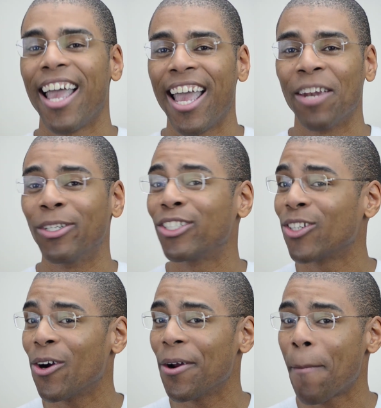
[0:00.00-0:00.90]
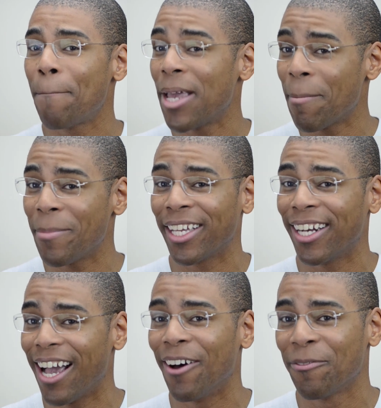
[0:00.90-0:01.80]
and we start pimping it
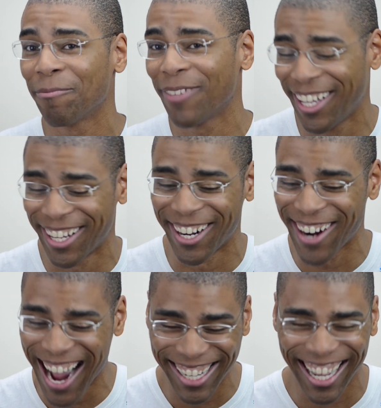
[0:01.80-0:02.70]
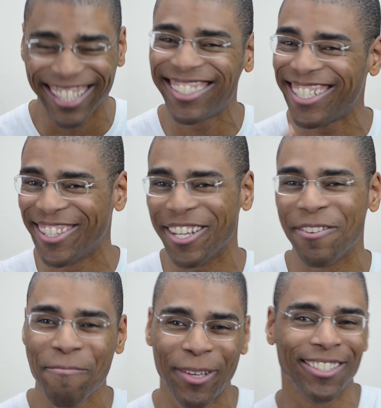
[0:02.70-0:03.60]
out. All right, I'll see you then.
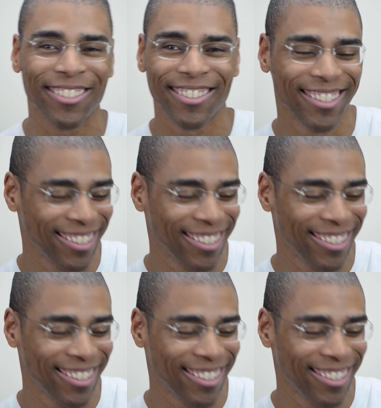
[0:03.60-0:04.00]
Peace.